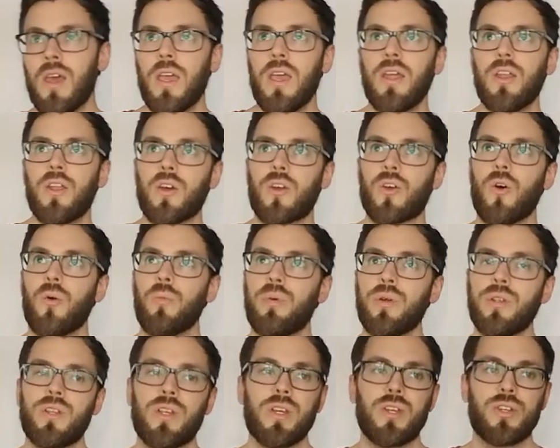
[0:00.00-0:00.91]
in a
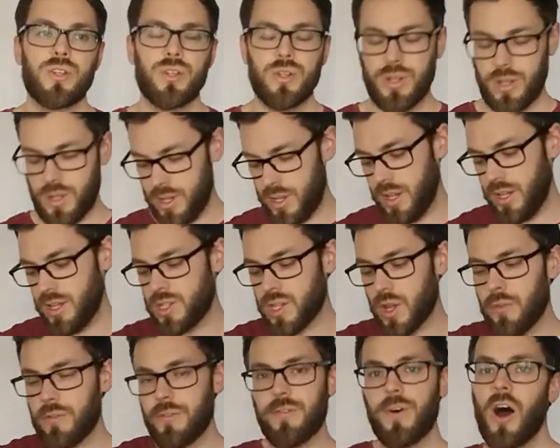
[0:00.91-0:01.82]
competition, these
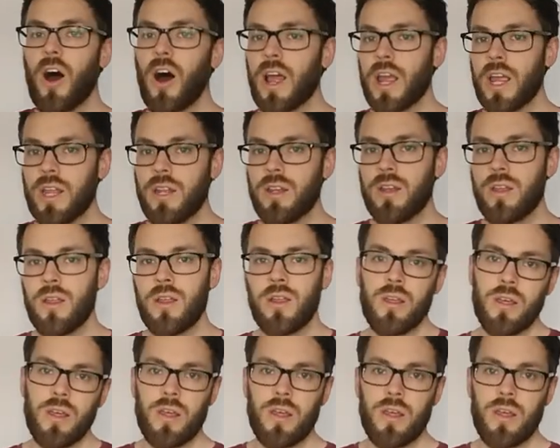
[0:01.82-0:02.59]
are fine.